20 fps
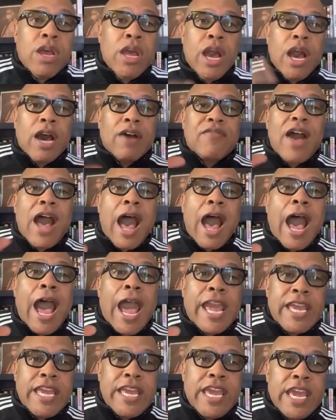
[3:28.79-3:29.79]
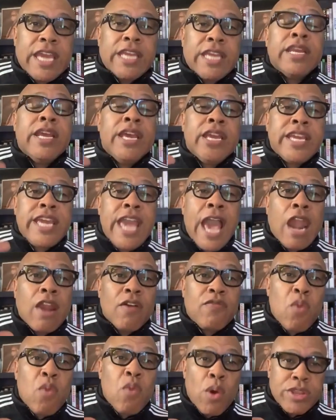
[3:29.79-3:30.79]
of high-end
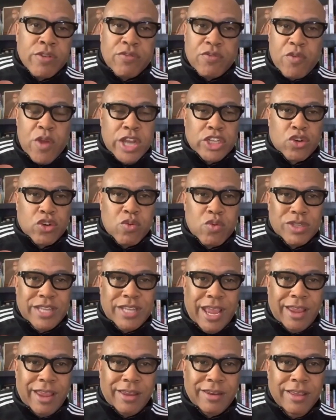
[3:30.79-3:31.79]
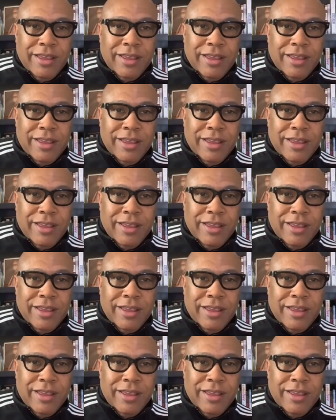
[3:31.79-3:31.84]
California French cuisine.